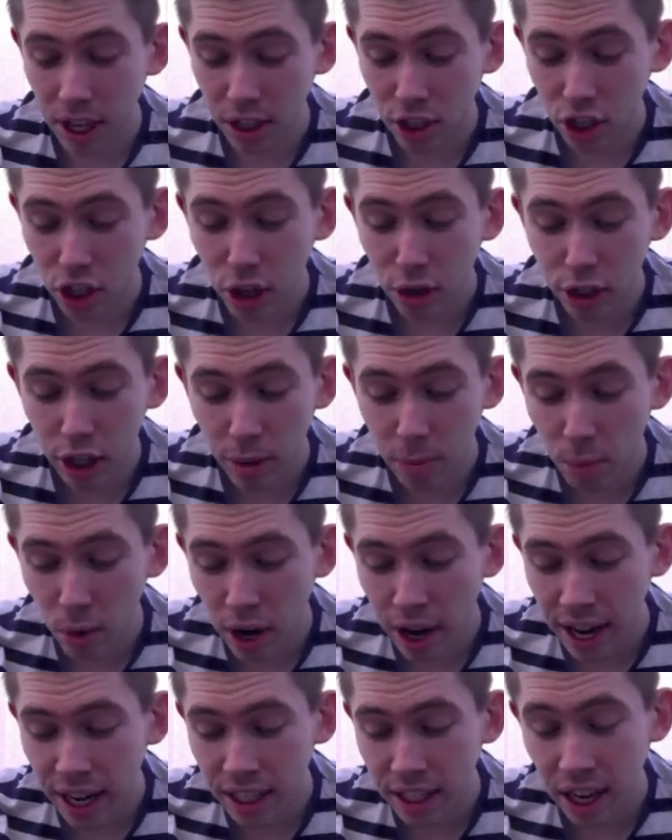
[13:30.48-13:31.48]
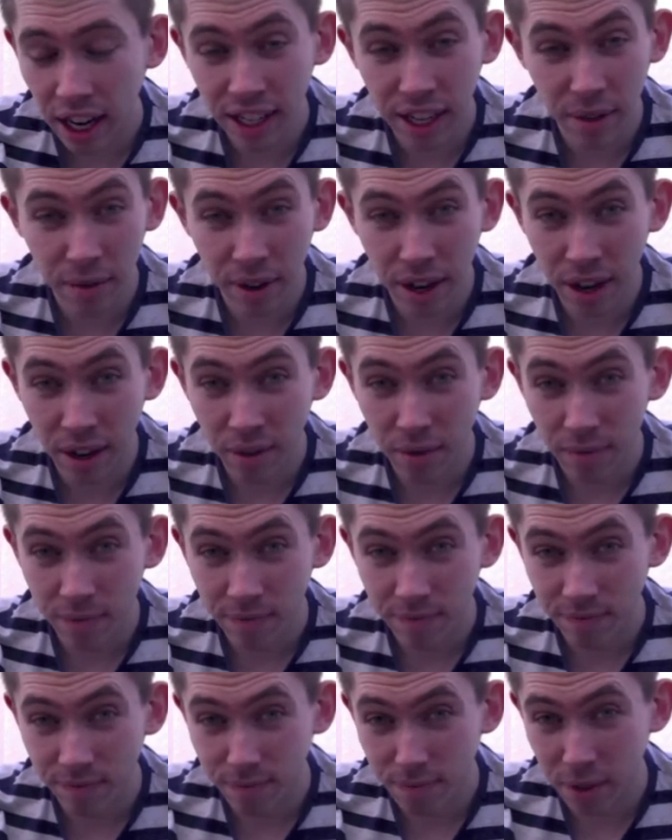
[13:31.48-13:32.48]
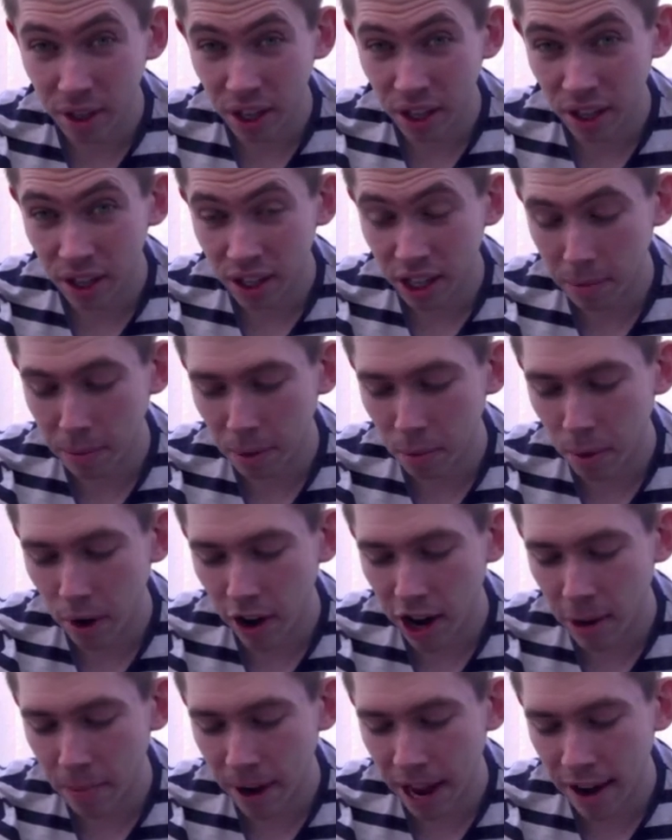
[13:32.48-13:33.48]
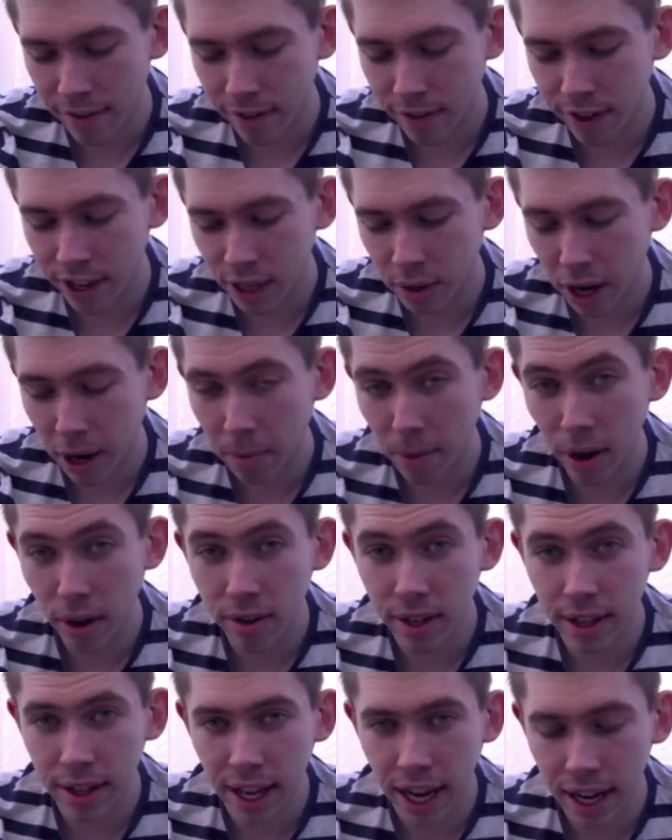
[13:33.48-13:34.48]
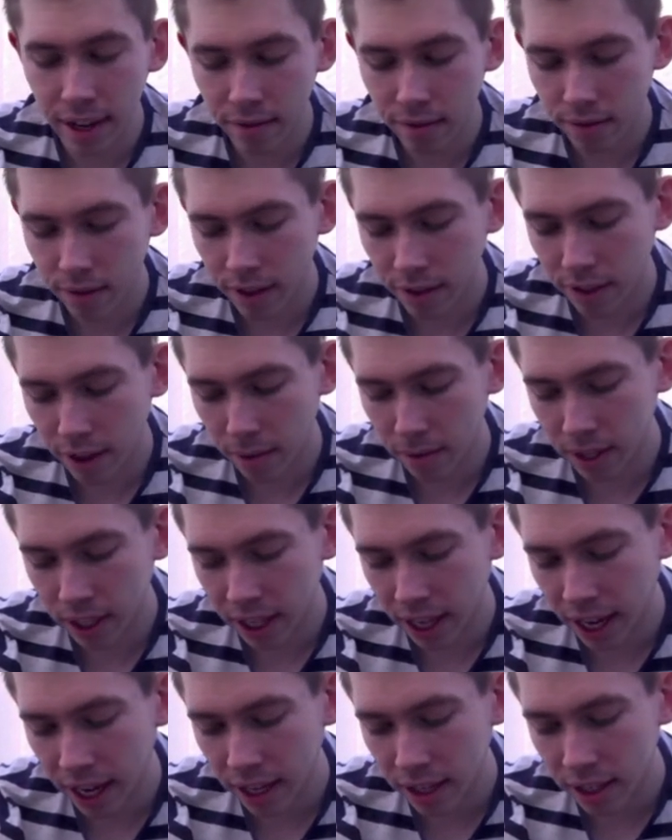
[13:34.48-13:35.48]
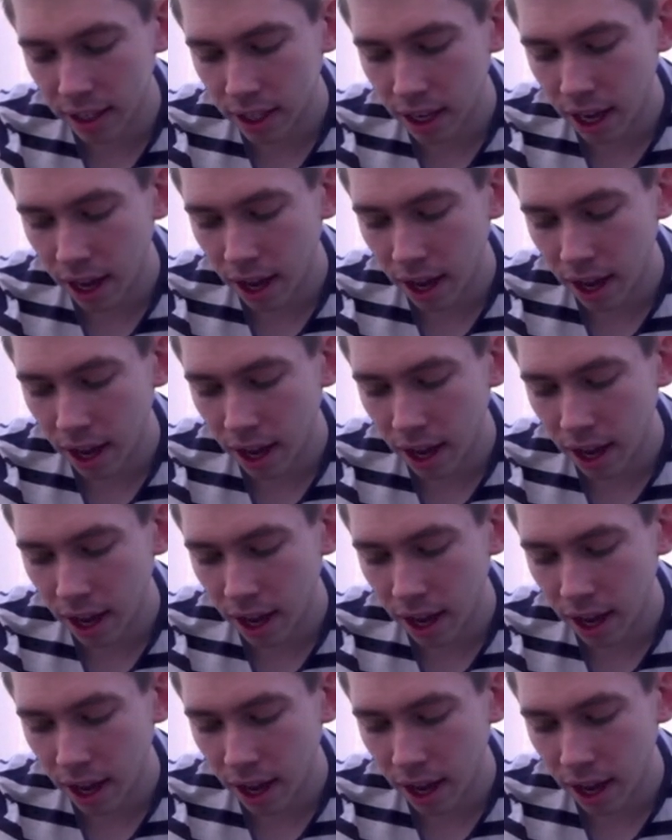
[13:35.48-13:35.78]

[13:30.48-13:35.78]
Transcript: YouTube wise, I don't know, because I'll be worrying about every video I uploaded then, if that was the case.